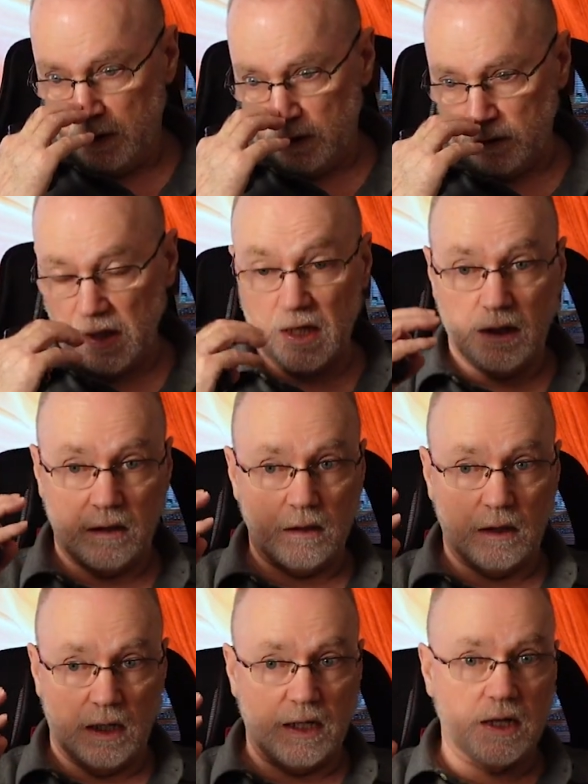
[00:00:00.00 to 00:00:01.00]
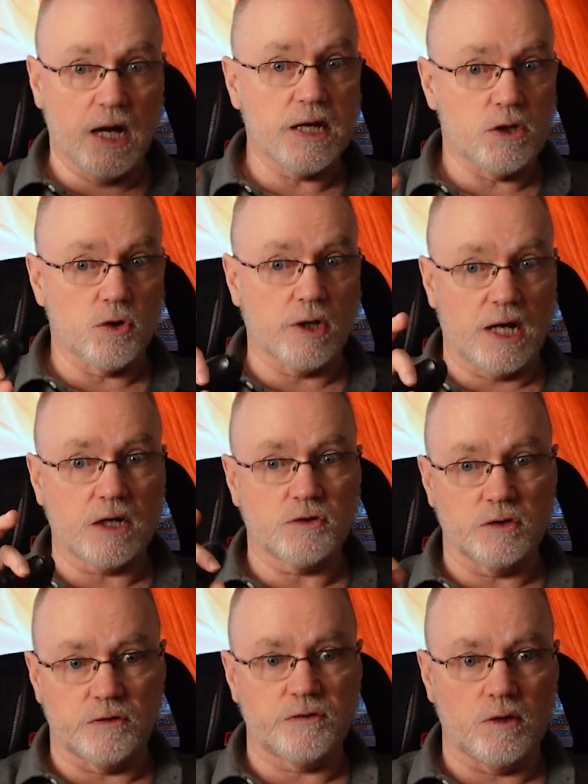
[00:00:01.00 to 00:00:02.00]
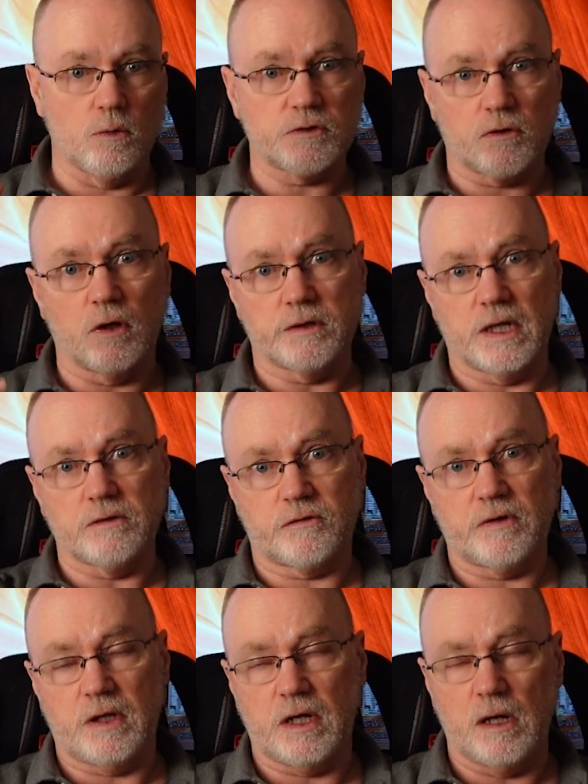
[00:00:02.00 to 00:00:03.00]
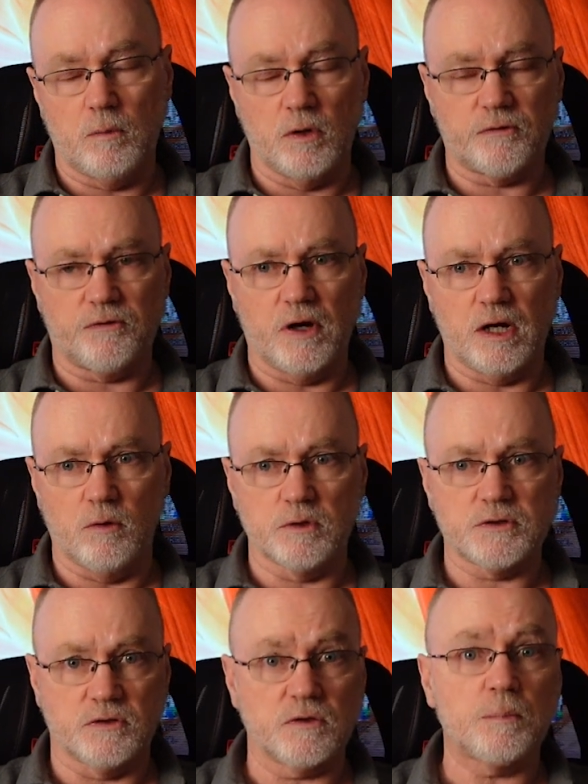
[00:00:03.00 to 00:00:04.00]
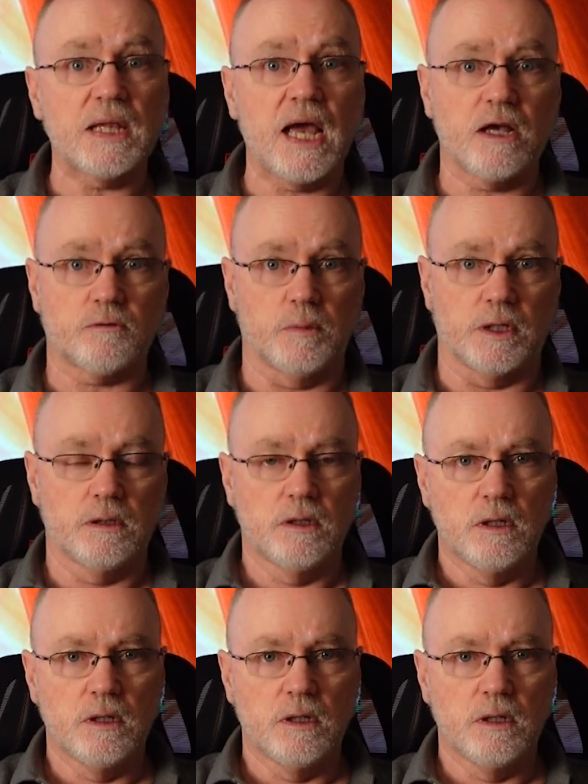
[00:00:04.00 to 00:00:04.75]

Okay, and at night you can actually see what's called St. Elmo's fire, which is a plasma.